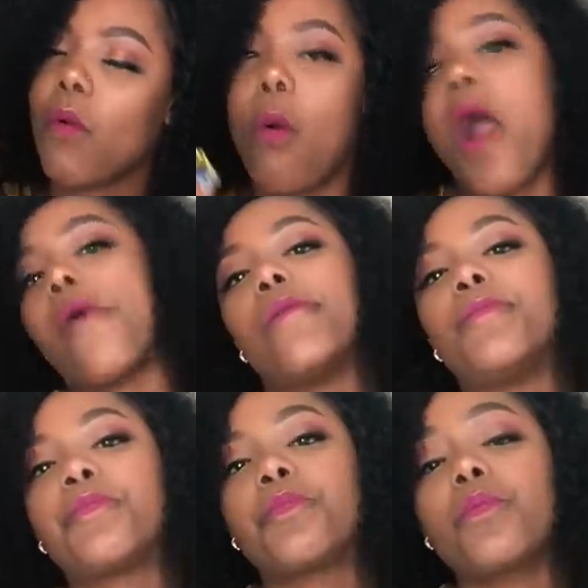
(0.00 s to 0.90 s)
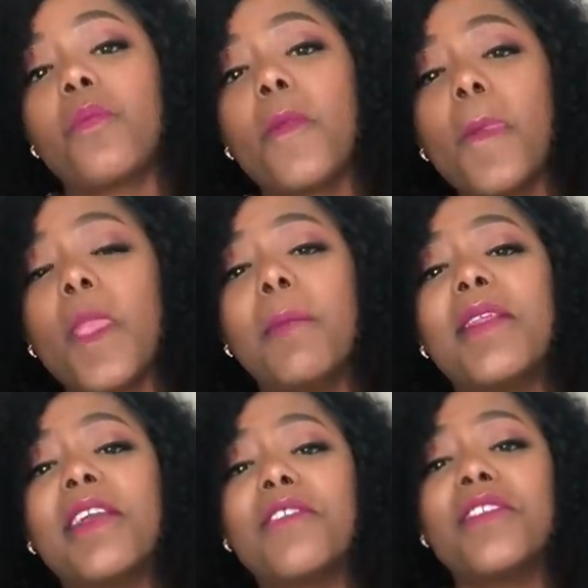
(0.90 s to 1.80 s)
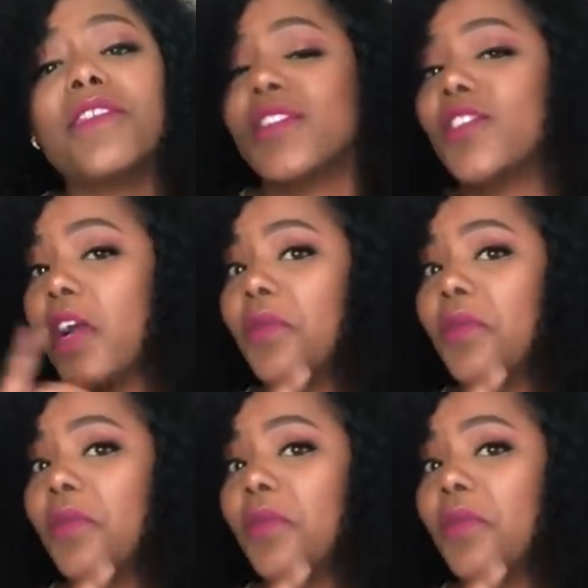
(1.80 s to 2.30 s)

Wow. By the end of this video,